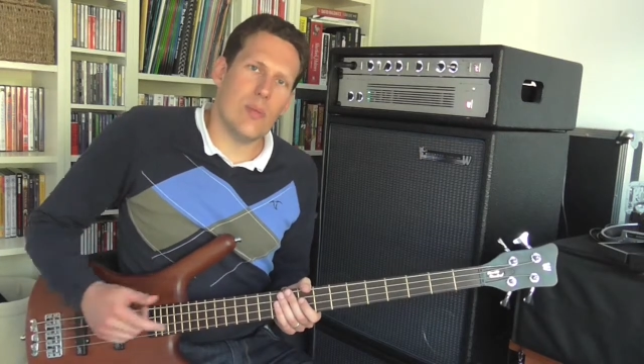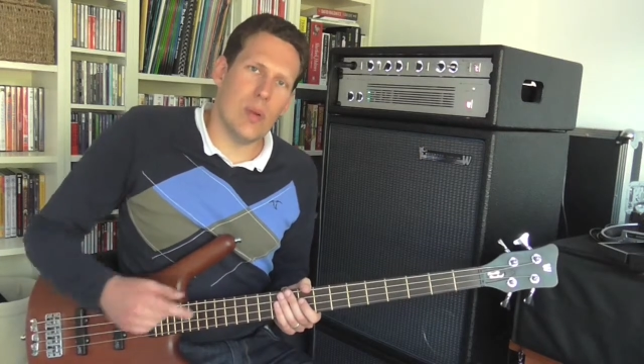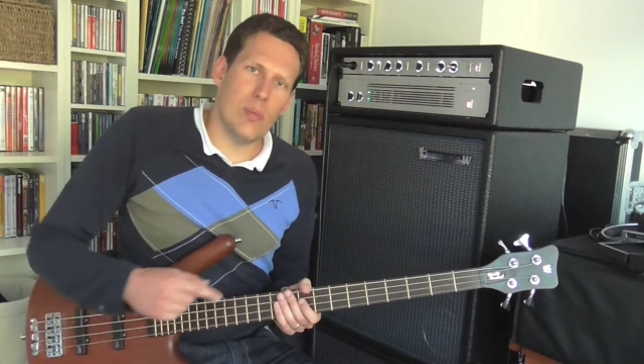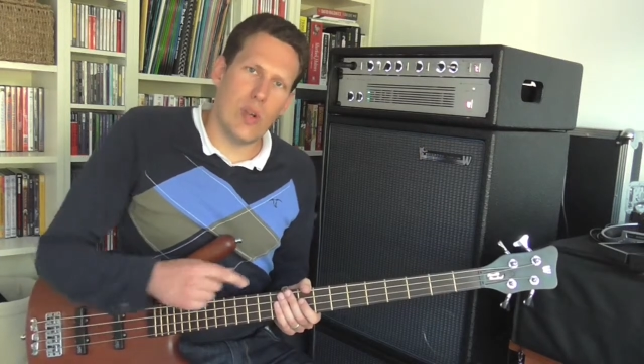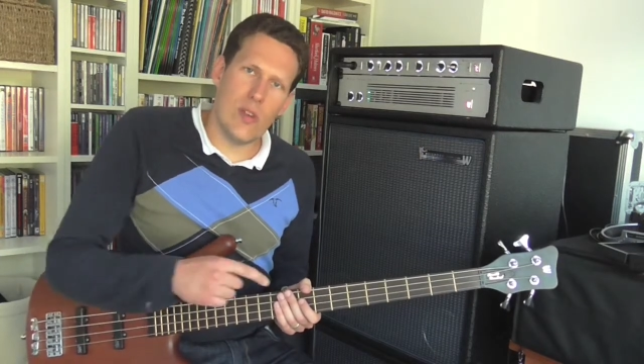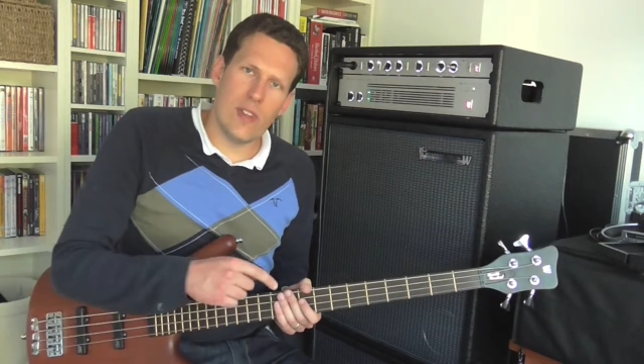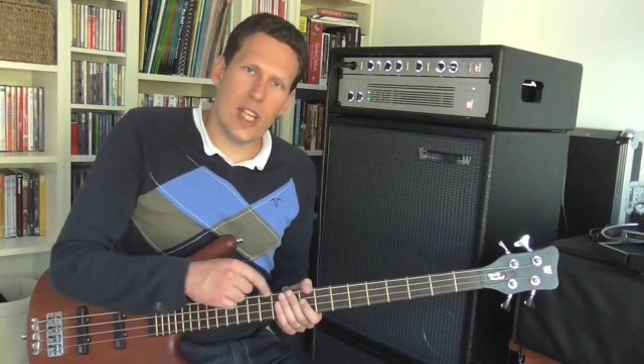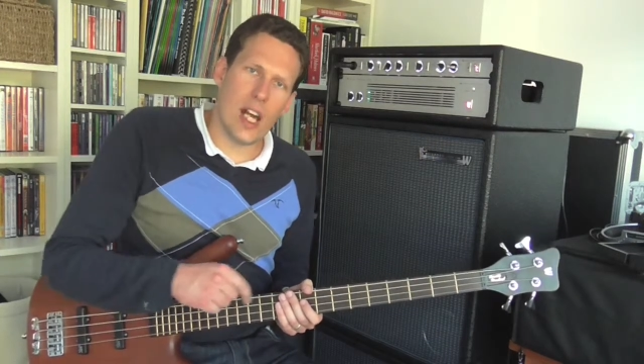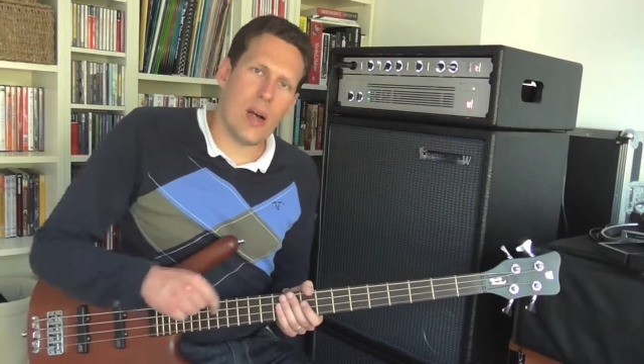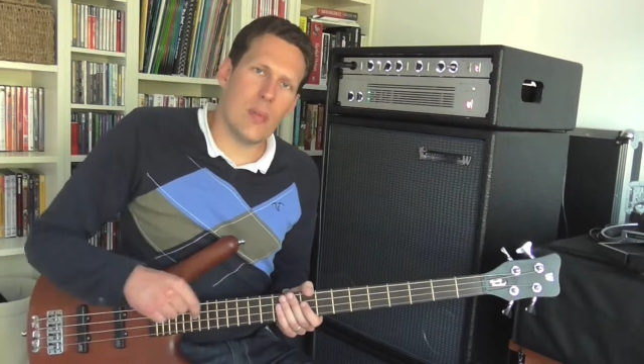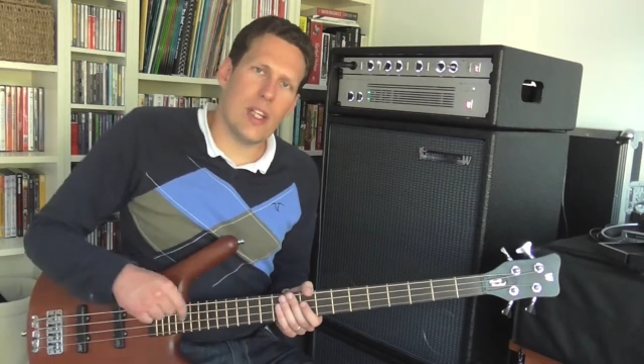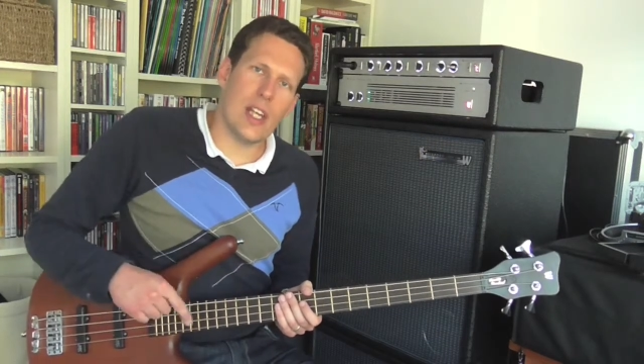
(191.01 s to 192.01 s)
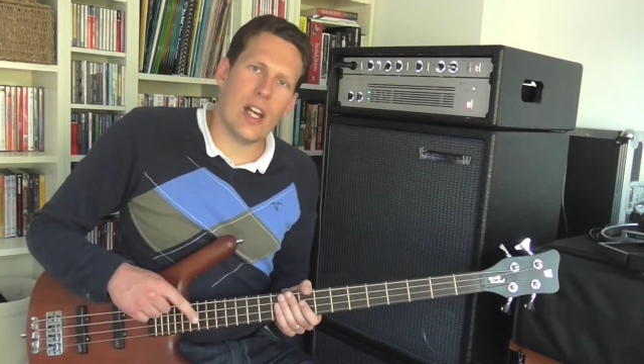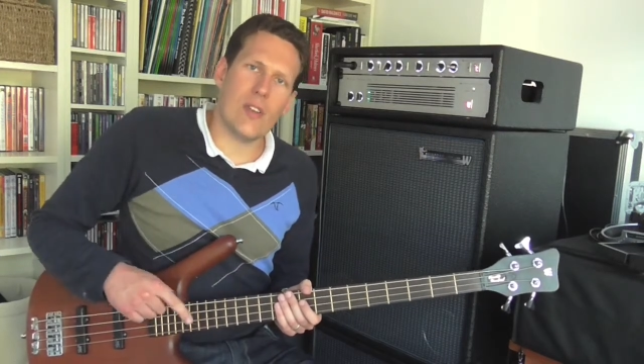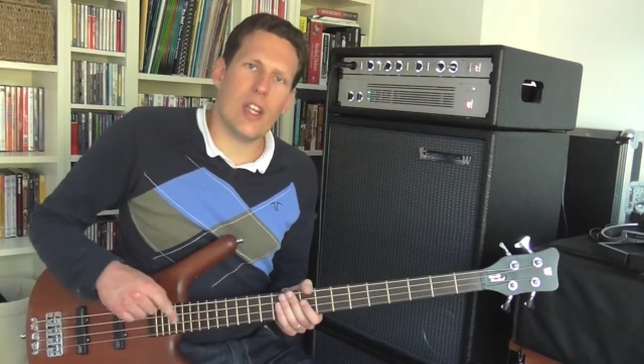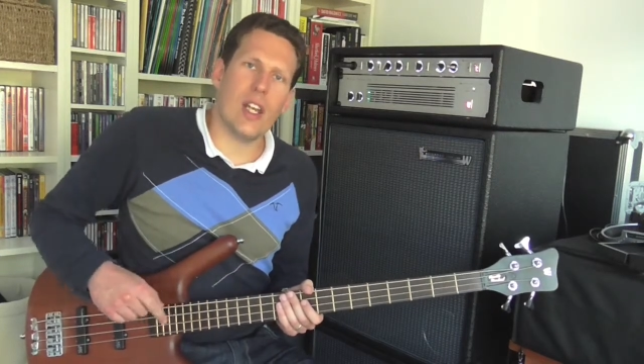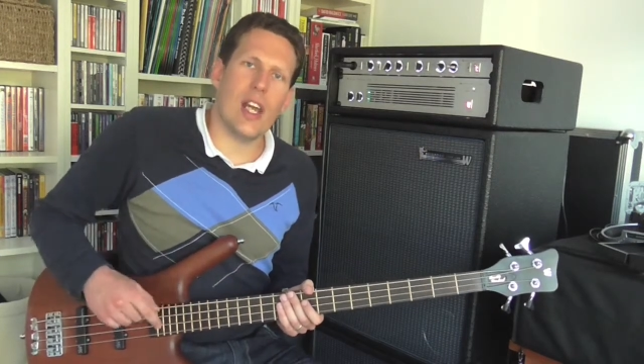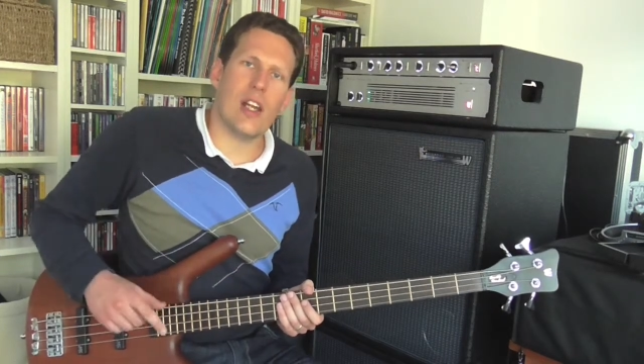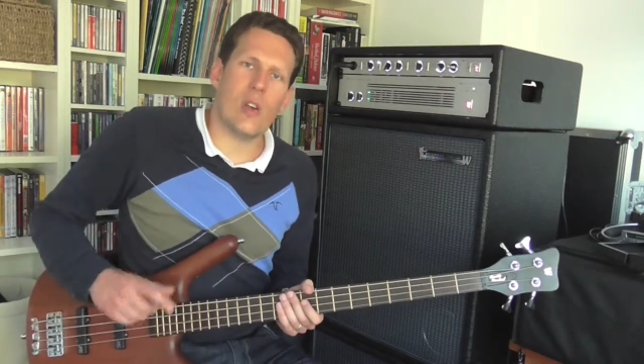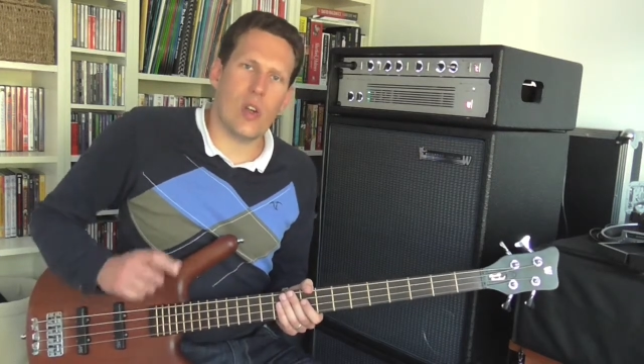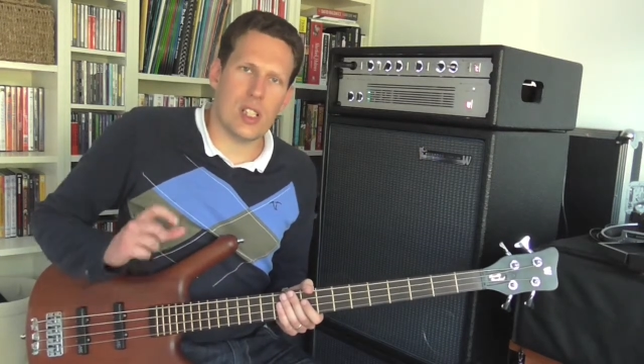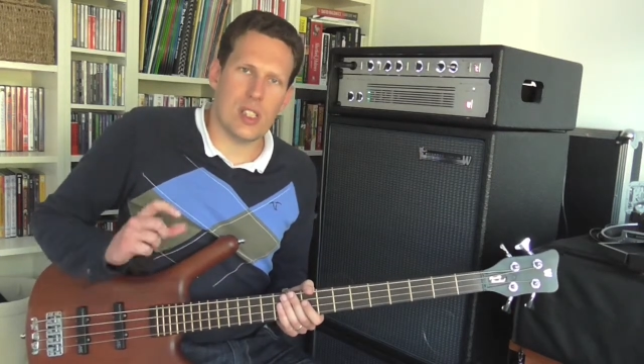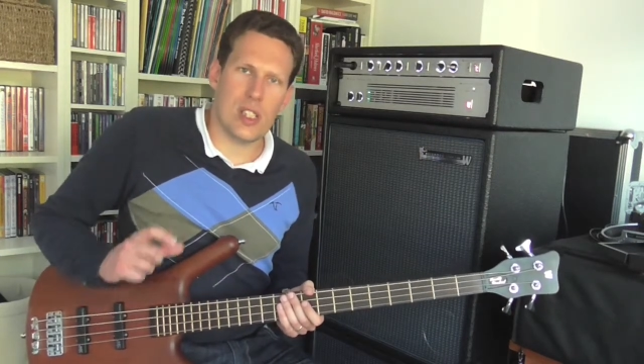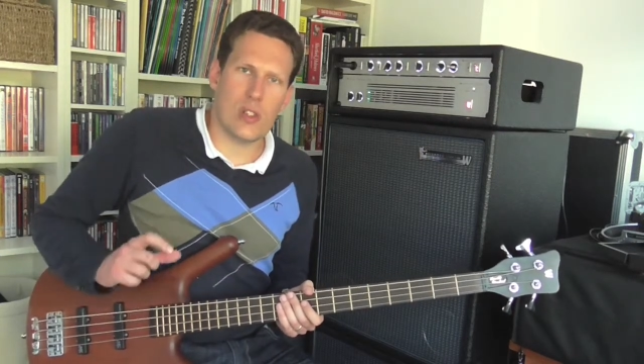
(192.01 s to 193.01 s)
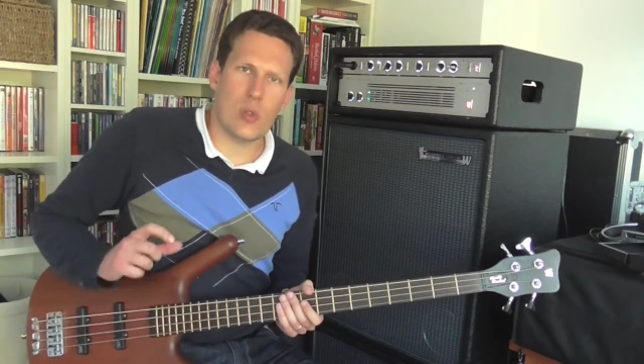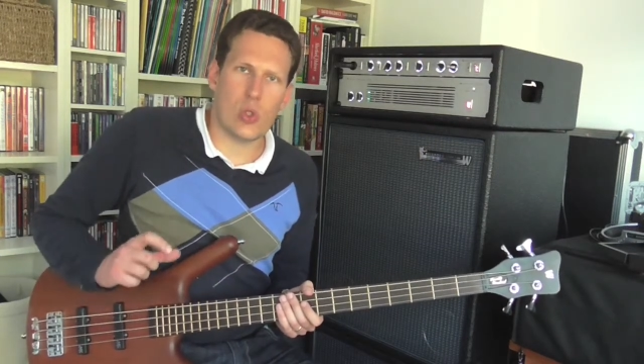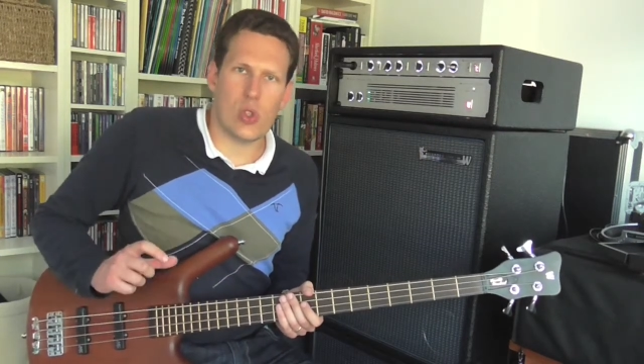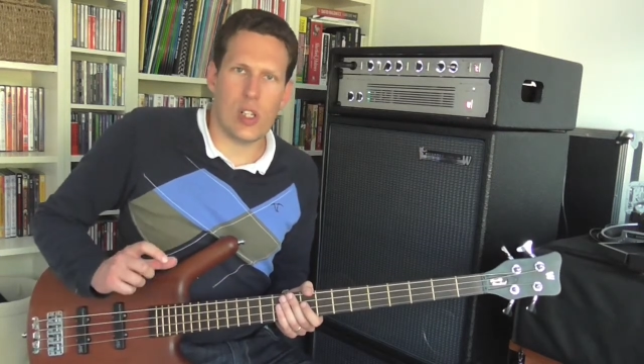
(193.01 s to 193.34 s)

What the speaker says: but moving it up and down the neck on a single